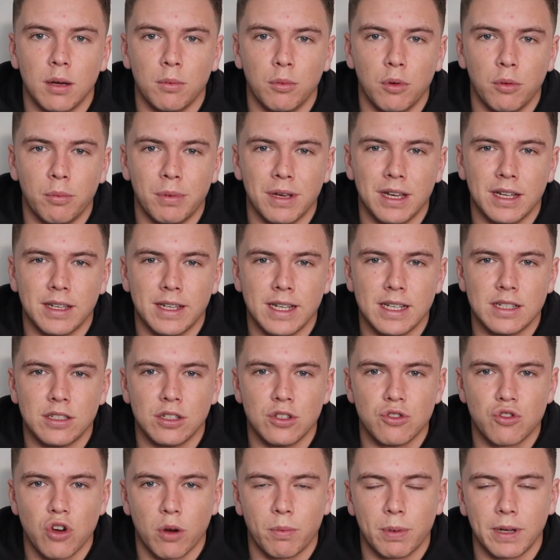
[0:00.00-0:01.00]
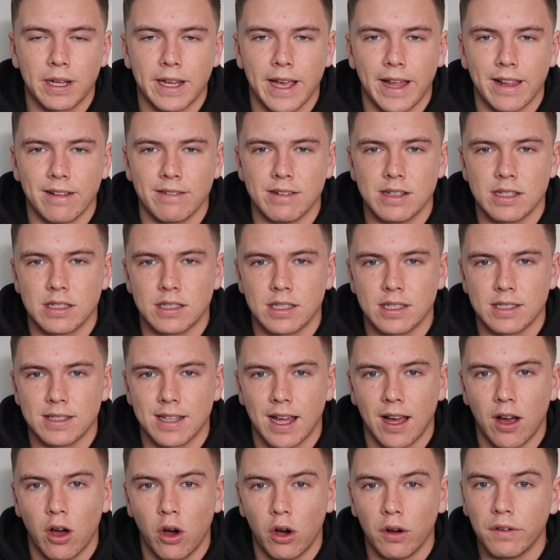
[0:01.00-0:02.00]
Will be a decent drop in calories to
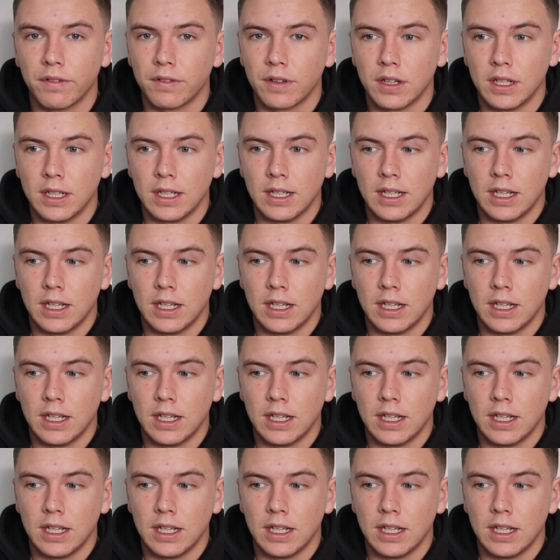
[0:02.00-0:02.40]
start off.